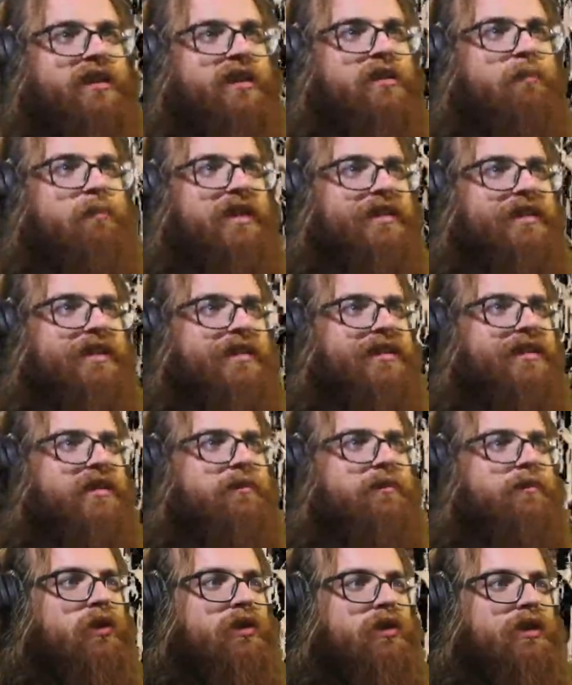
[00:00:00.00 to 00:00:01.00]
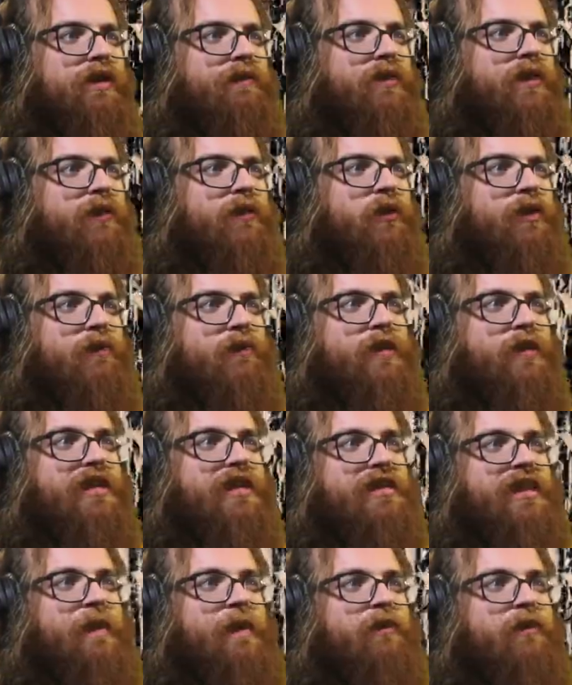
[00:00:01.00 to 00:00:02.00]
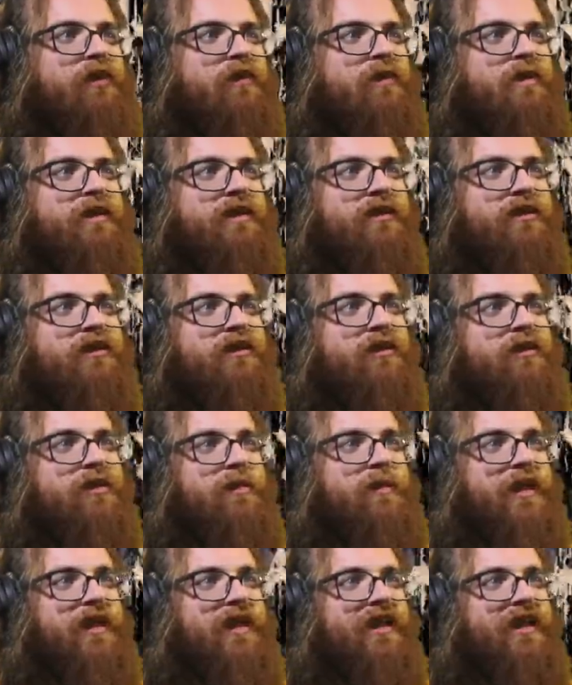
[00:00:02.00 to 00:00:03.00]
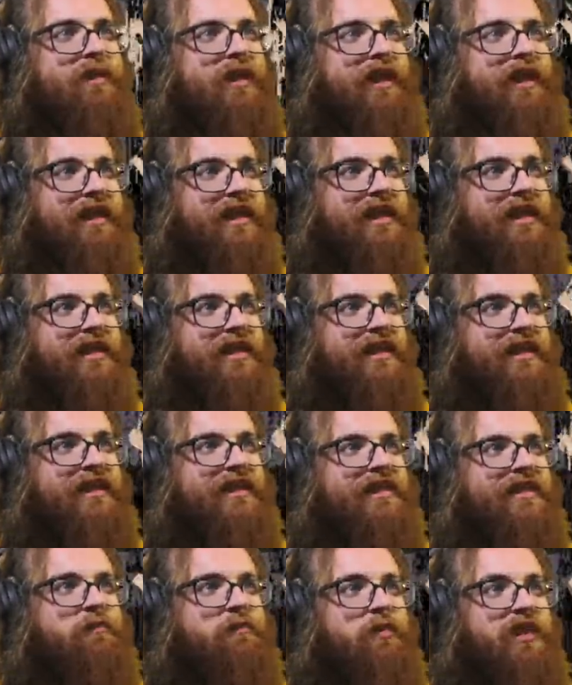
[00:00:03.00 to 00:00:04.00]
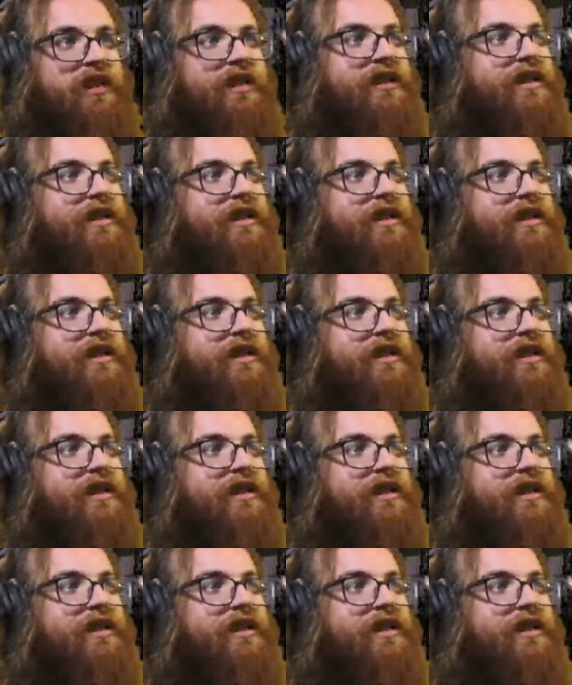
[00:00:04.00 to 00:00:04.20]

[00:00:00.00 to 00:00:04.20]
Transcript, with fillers: basically most every level. This episode was a little slow in the beginning, but I think it needed to be